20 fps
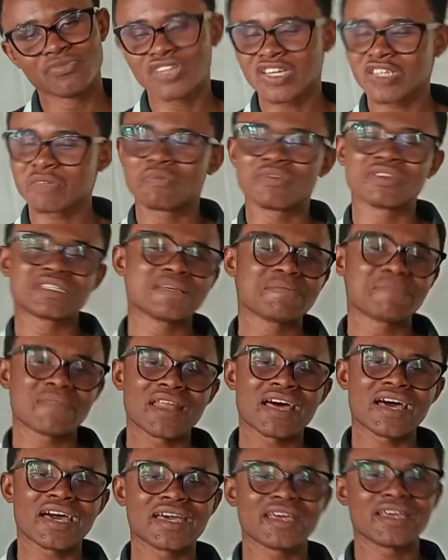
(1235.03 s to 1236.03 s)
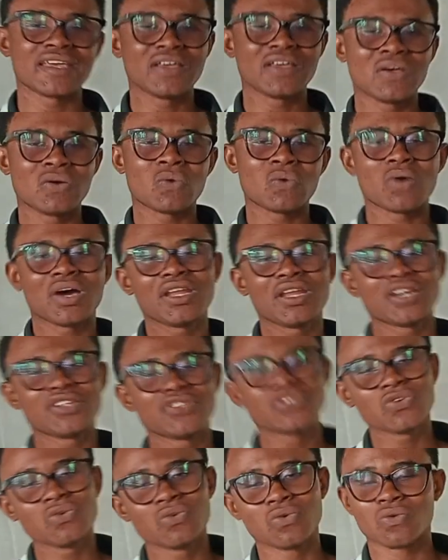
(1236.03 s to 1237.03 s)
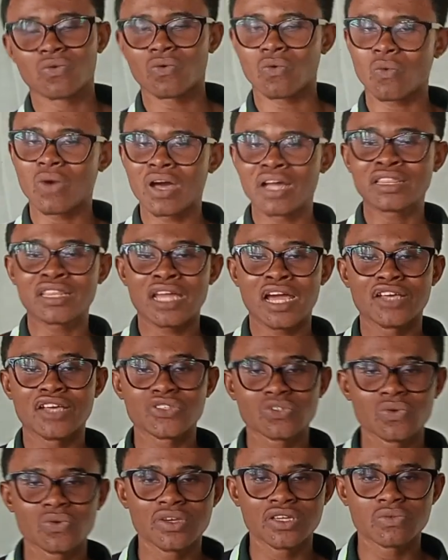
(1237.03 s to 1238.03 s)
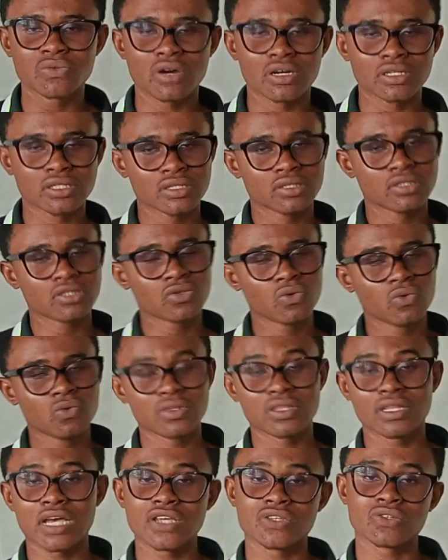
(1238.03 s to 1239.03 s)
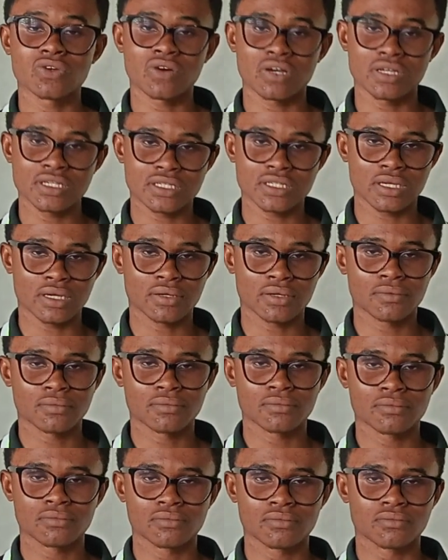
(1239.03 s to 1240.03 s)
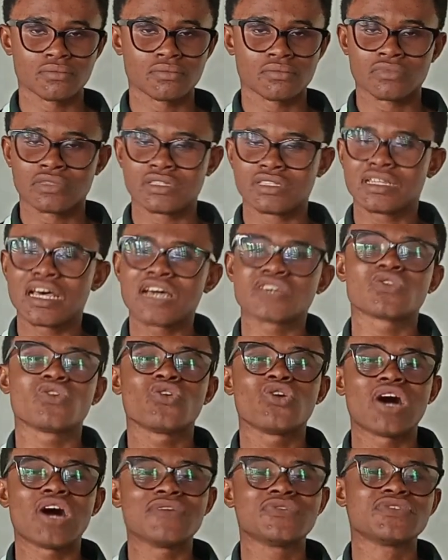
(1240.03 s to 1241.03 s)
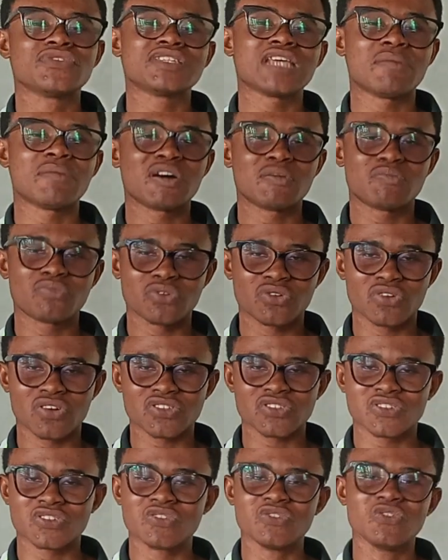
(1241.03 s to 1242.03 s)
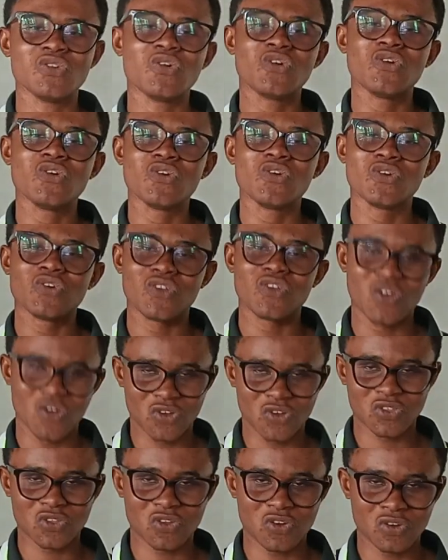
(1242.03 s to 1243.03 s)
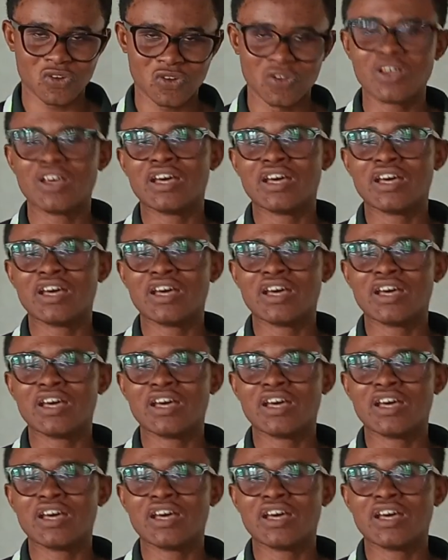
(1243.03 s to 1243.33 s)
Just multiply 1 and 2. 1 times 2 is what? 2. That's your answer. That's all I have to say about products. No long talk.